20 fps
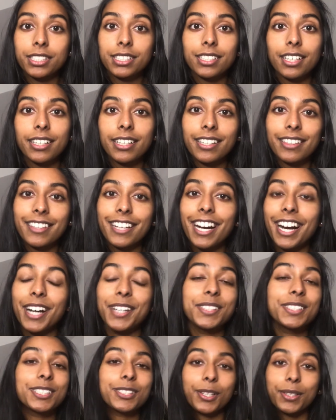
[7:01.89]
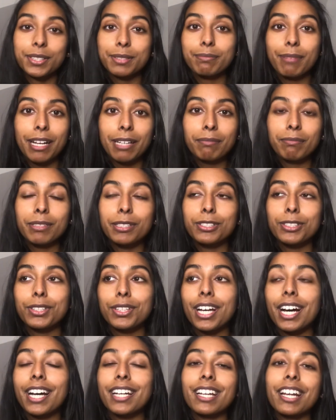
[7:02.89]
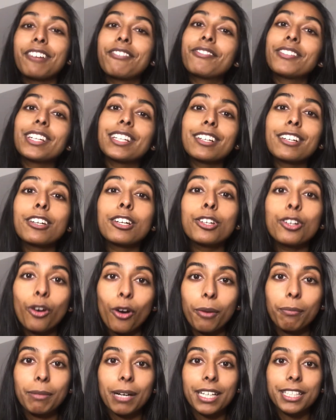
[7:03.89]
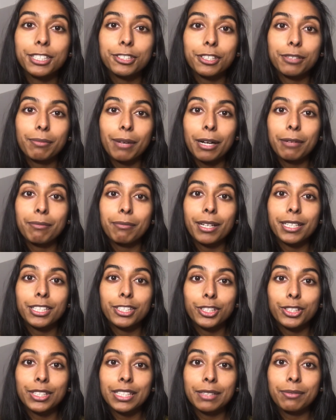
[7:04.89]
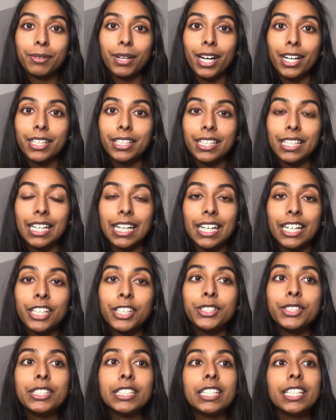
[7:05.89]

stuck in the house, so it's made me do that, and I feel a lot better about my uni work now.